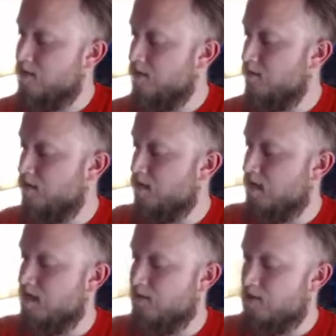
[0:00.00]
So we'll just
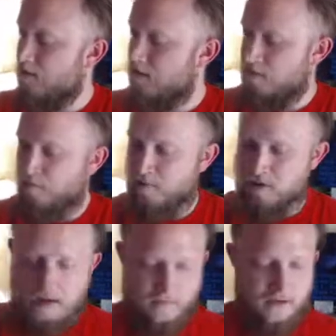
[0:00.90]
kind of put it
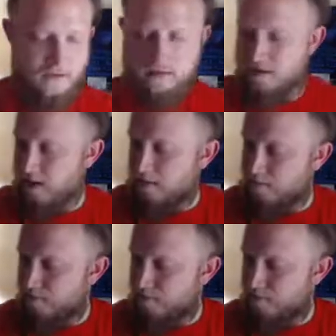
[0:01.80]
off kilter there.